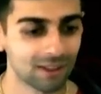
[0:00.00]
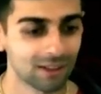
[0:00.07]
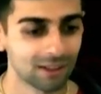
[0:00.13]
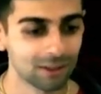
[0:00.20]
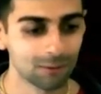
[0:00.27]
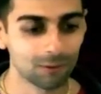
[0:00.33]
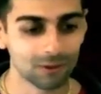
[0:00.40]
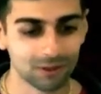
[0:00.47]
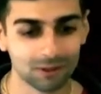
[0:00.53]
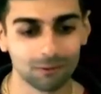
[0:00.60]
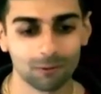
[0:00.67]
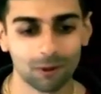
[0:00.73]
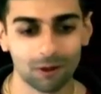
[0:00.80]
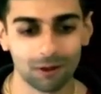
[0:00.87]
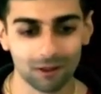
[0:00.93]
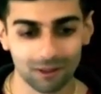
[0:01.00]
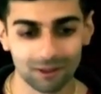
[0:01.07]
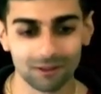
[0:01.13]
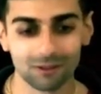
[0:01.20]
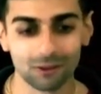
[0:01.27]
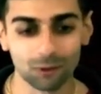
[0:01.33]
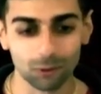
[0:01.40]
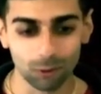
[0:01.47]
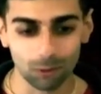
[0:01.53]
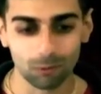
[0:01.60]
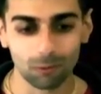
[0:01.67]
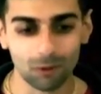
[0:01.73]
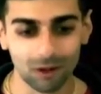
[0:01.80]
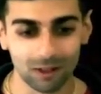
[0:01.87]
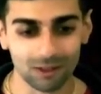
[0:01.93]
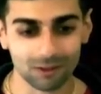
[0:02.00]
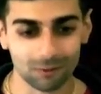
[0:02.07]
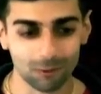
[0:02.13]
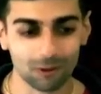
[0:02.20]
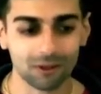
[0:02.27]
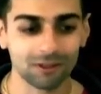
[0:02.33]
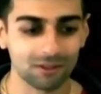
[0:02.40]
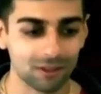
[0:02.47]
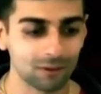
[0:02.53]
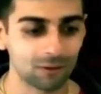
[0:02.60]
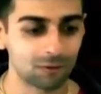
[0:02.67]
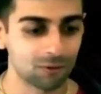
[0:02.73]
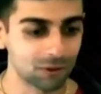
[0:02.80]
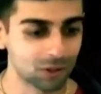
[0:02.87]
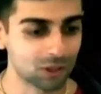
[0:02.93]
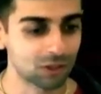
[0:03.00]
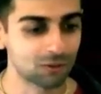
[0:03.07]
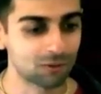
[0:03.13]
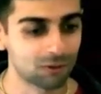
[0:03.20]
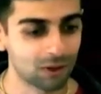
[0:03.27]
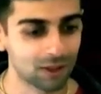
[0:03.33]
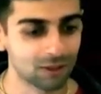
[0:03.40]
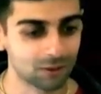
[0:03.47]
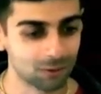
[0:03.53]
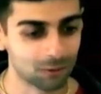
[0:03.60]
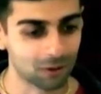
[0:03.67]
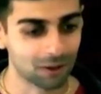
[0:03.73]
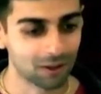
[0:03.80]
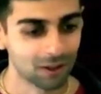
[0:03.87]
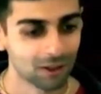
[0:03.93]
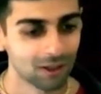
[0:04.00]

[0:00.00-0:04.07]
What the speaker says: He wasn't where his group was, where his other fishy friends were.